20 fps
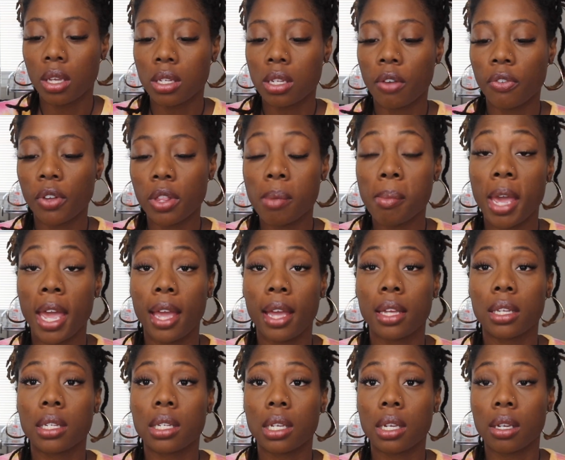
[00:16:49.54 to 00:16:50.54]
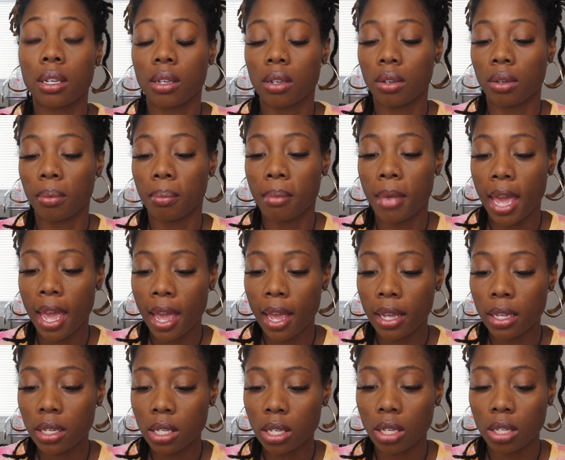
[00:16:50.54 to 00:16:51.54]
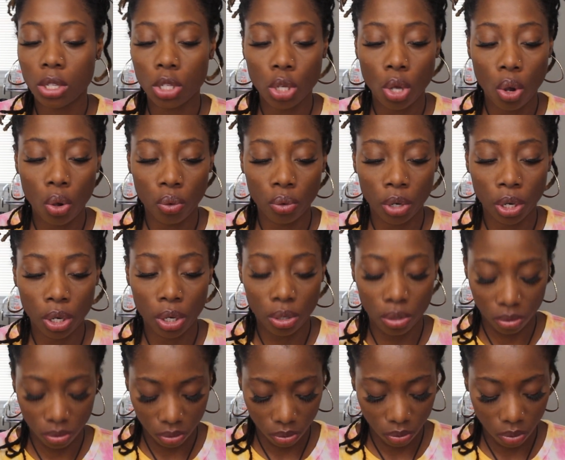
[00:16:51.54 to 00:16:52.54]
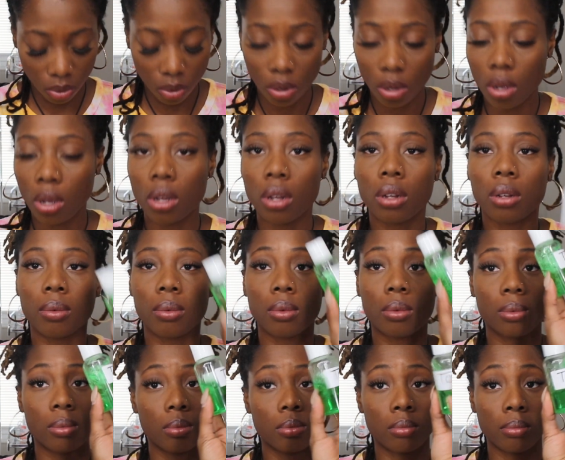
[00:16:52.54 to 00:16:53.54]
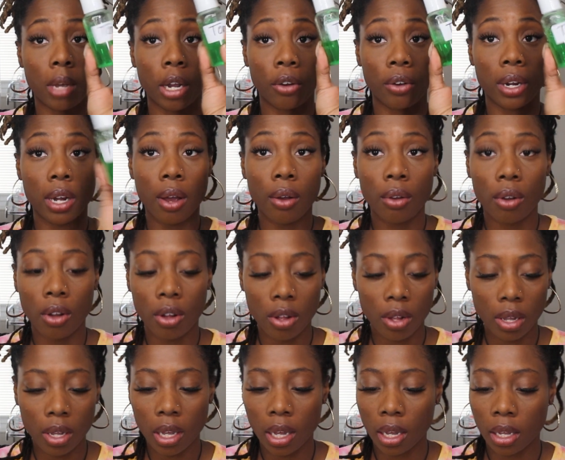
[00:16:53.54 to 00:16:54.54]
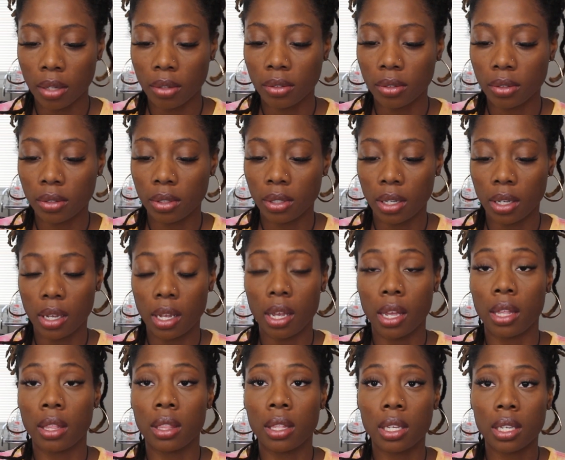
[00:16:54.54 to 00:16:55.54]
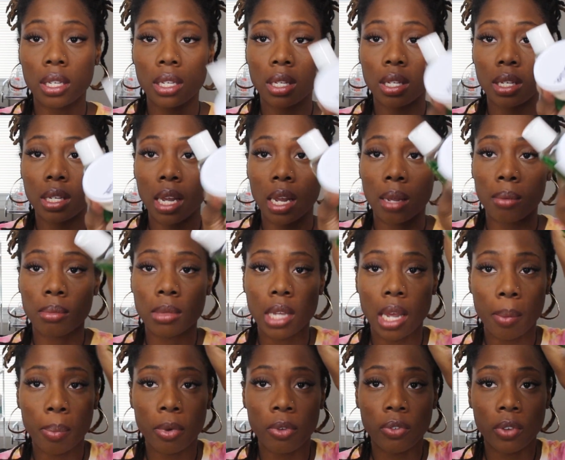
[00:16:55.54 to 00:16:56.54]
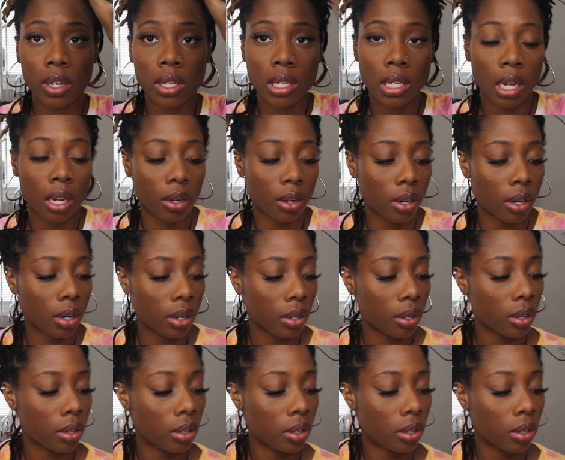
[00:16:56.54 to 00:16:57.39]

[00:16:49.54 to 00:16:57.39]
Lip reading: So for the mask, toner, my green alcohol again, in this same type of container.